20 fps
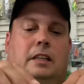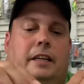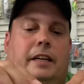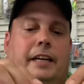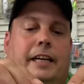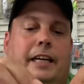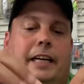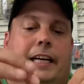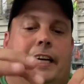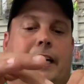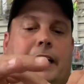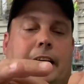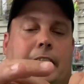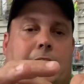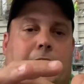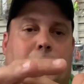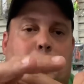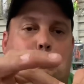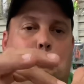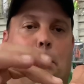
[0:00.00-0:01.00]
And again,
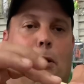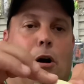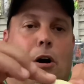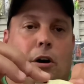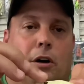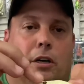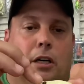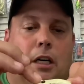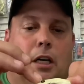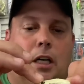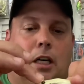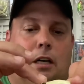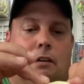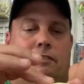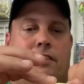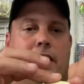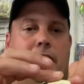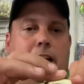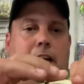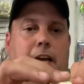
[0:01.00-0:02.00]
it's part of
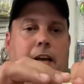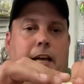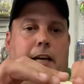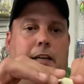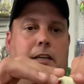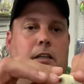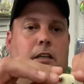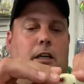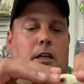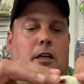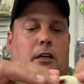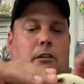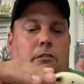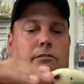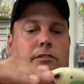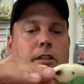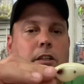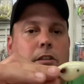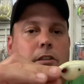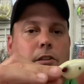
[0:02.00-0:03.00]
the head of
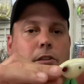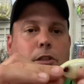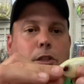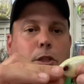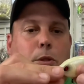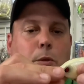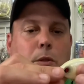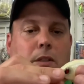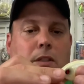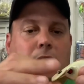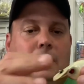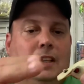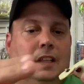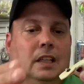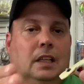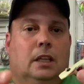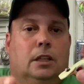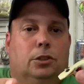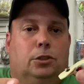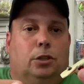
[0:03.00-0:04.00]
the lure.
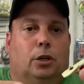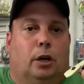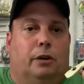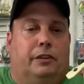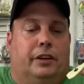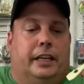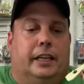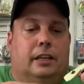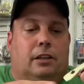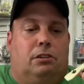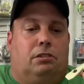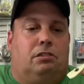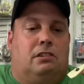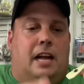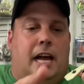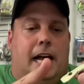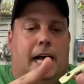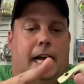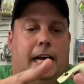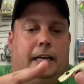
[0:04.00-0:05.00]
So if you get it
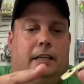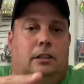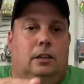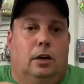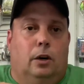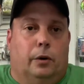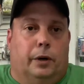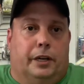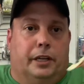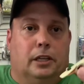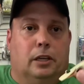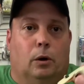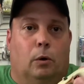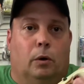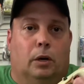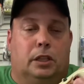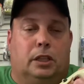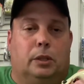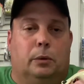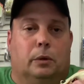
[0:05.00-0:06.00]
snagged or you're
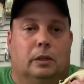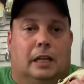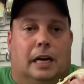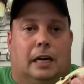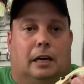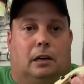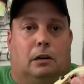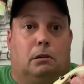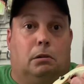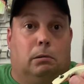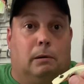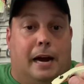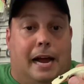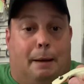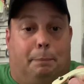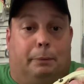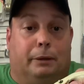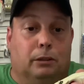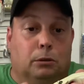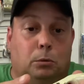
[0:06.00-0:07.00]
going through a lot of
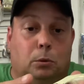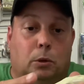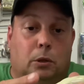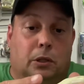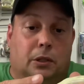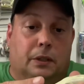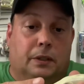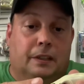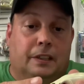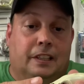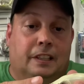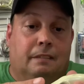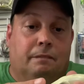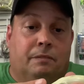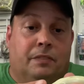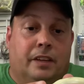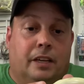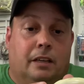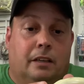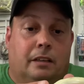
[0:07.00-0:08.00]
crap in the water,
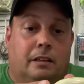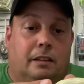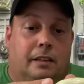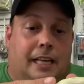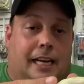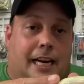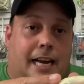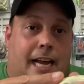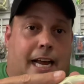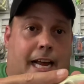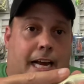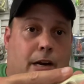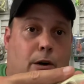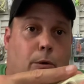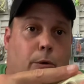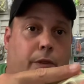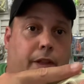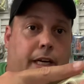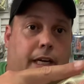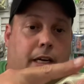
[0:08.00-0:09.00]
that angle
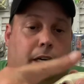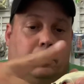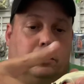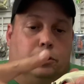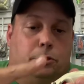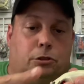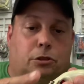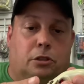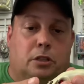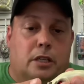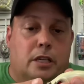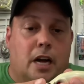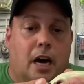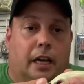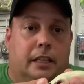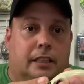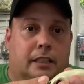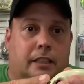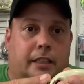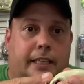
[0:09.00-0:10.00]
there, there's
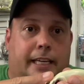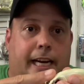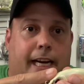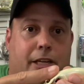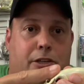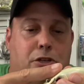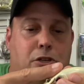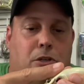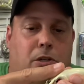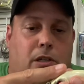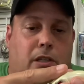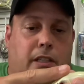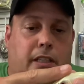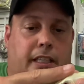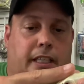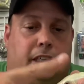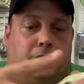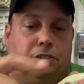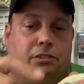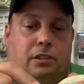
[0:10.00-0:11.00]
nothing to catch on
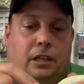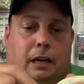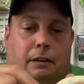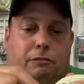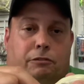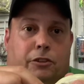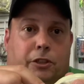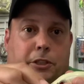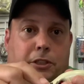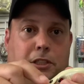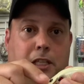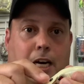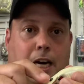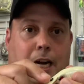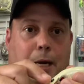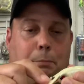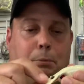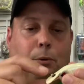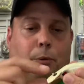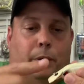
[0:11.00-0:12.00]
except for your tie
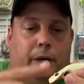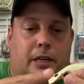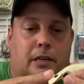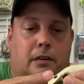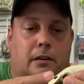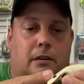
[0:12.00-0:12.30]
point,